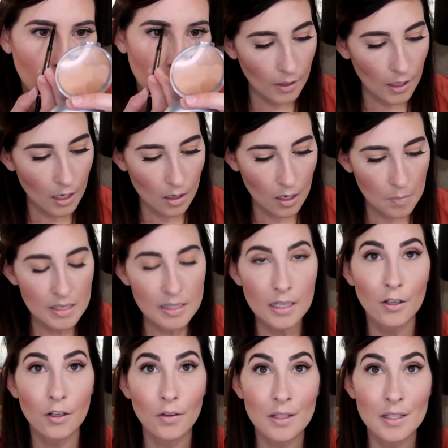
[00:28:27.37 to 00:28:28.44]
Yeah, I'm
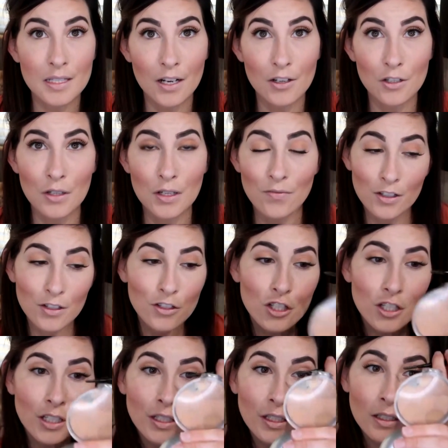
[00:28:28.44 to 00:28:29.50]
excited to go to this tattoo
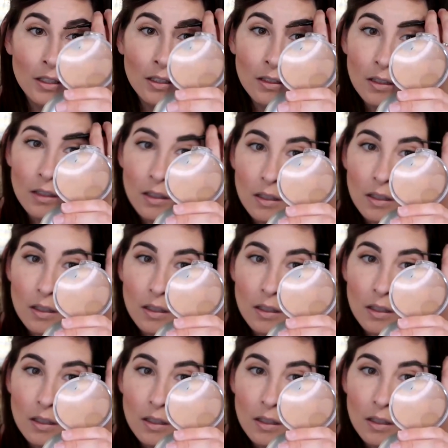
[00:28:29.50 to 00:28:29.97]
convention.